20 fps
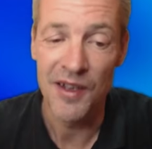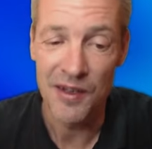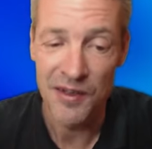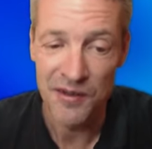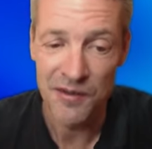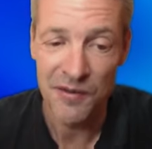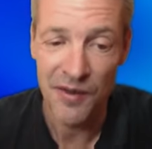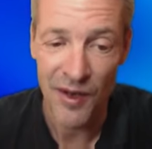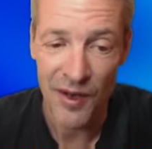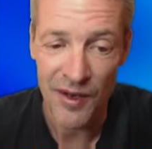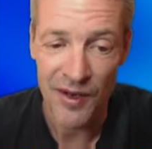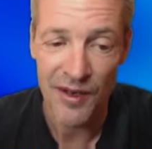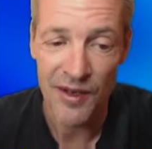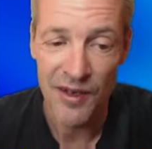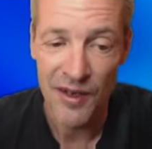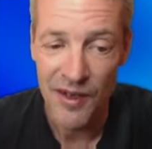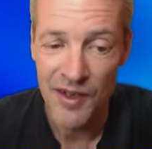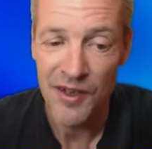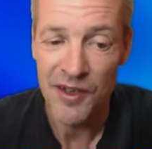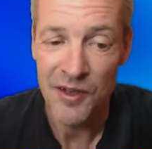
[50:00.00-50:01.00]
It's
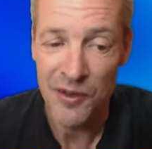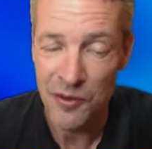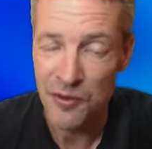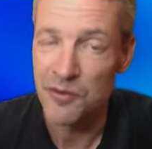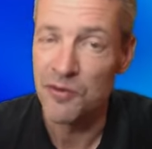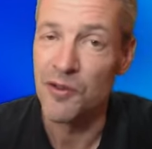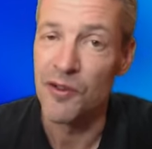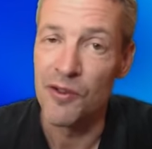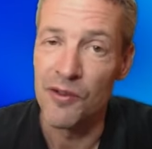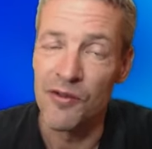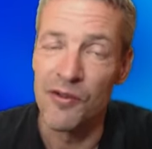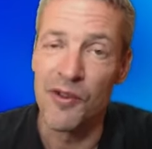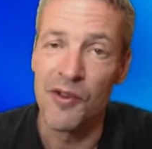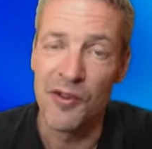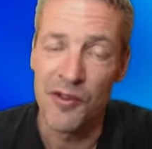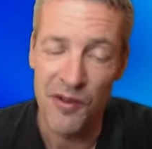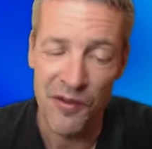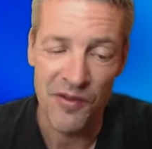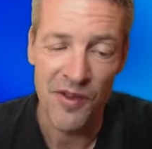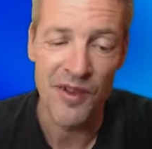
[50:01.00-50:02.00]
very useful
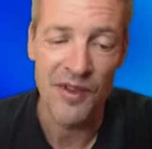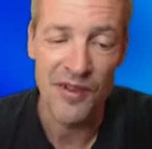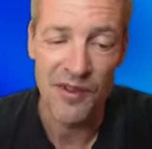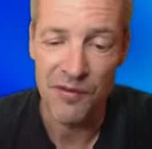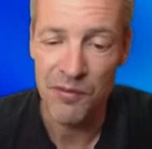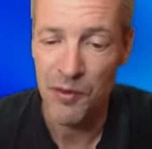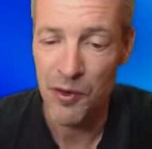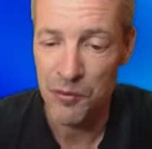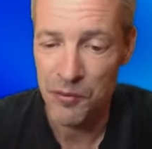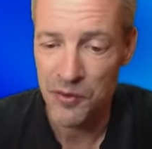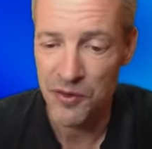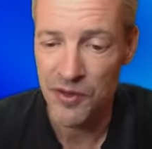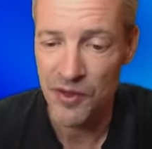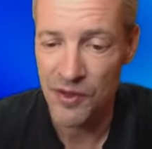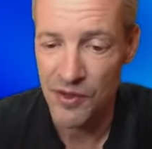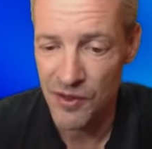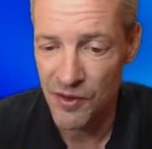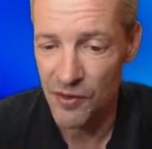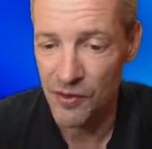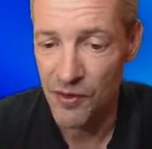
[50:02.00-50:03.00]
for defensive
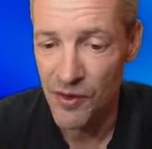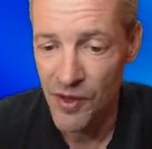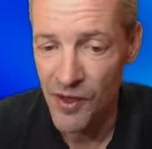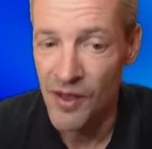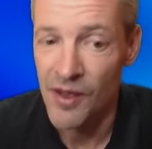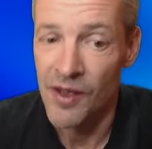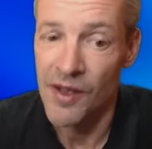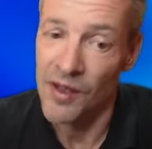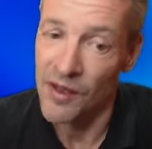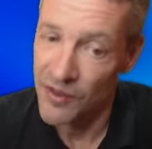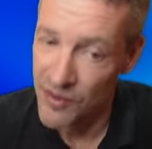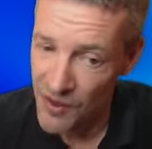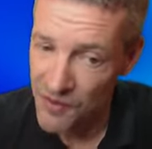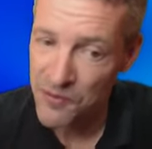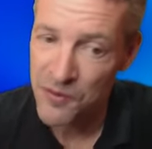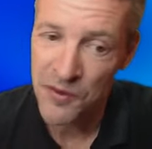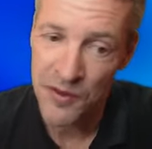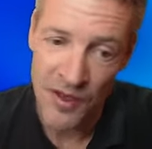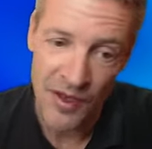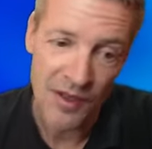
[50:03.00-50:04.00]
purposes. So
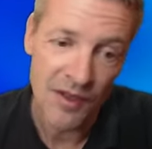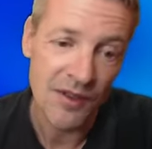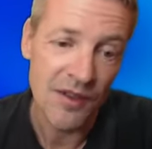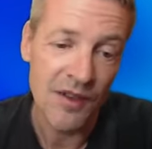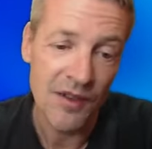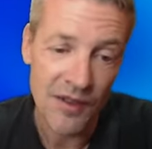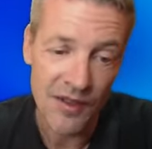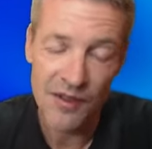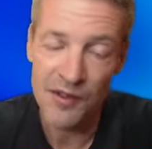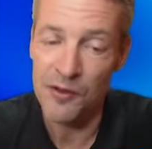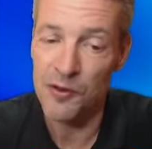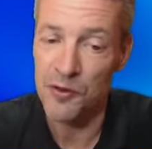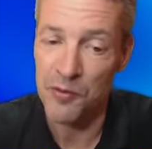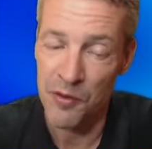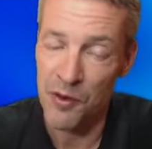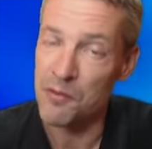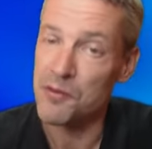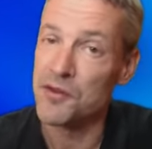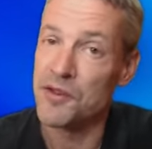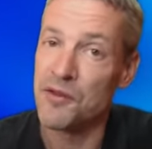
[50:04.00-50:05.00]
safe to say, this looks
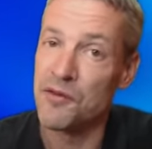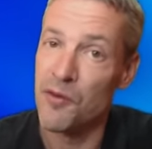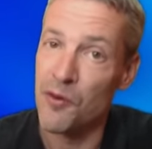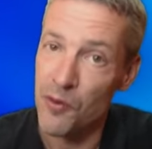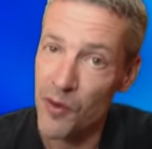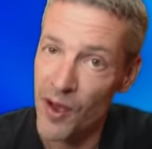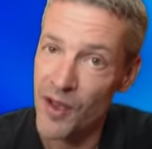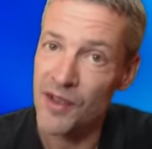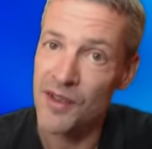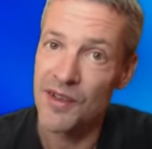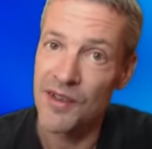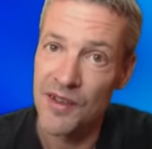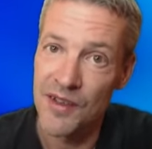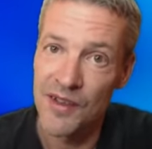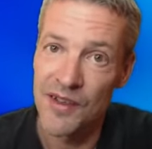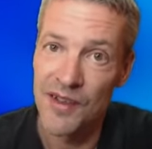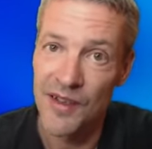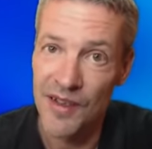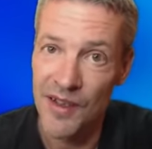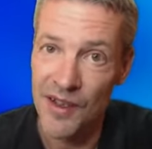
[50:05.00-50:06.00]
promising for white.
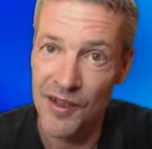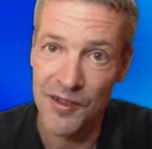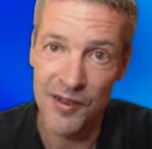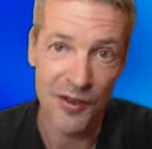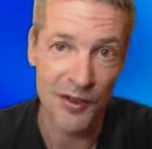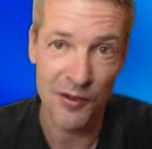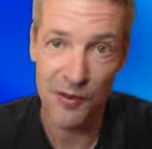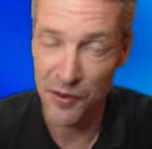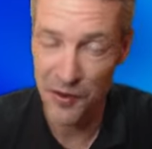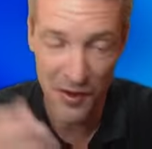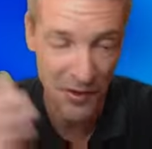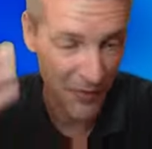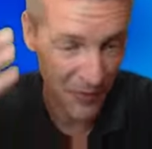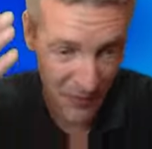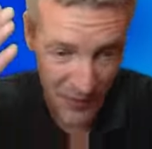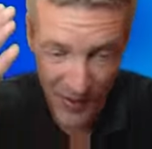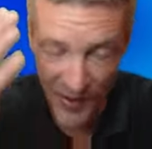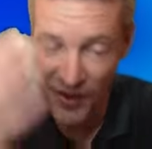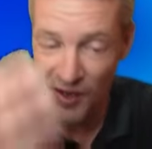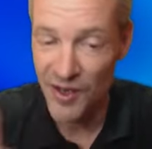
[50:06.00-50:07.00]
Just
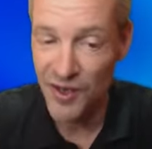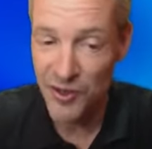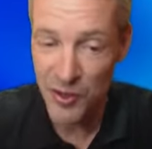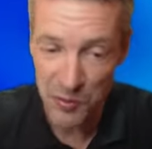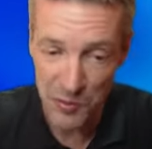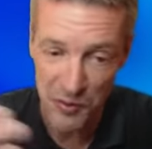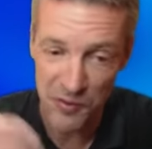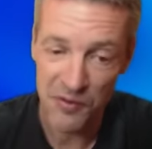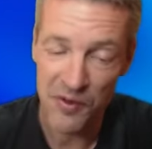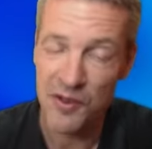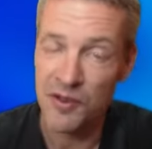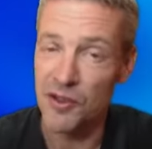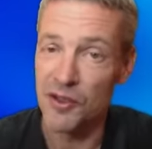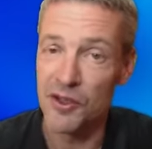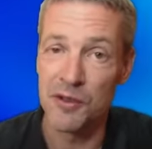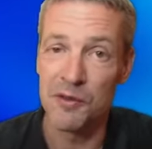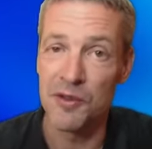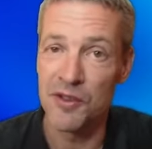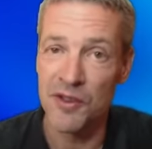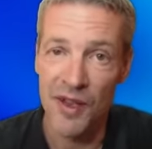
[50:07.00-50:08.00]
looking
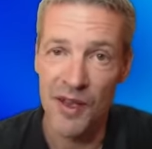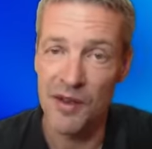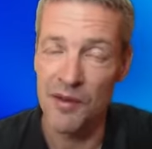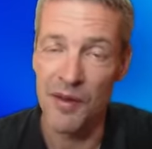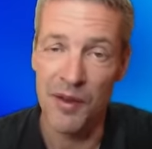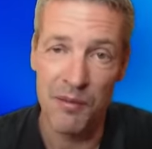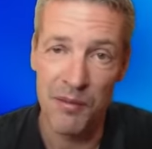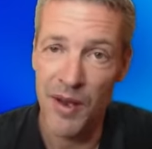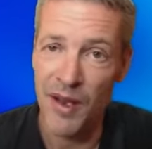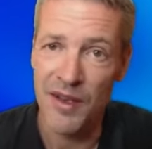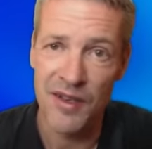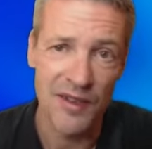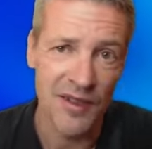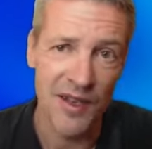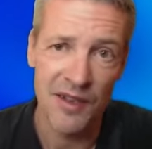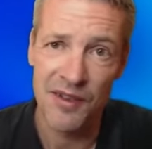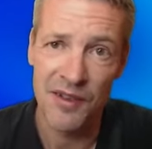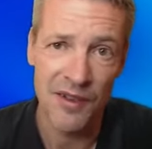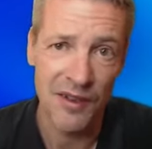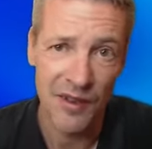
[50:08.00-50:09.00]
superficially, you would say that black is
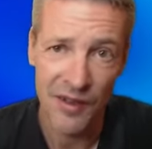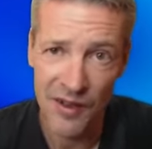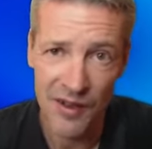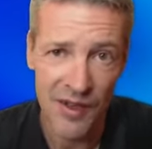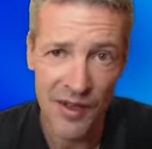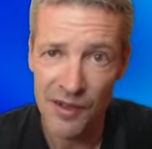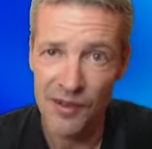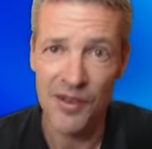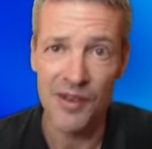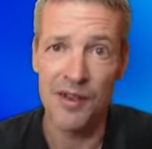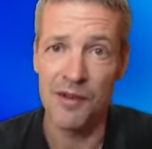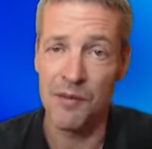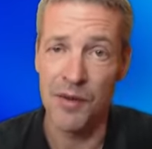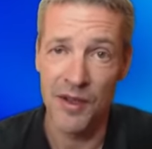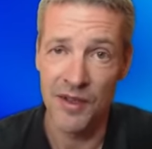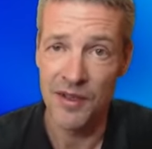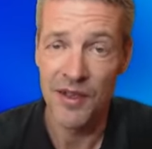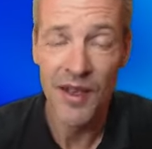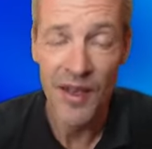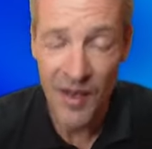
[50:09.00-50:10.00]
getting killed here,
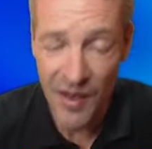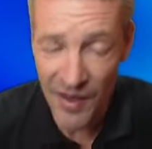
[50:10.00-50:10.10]
but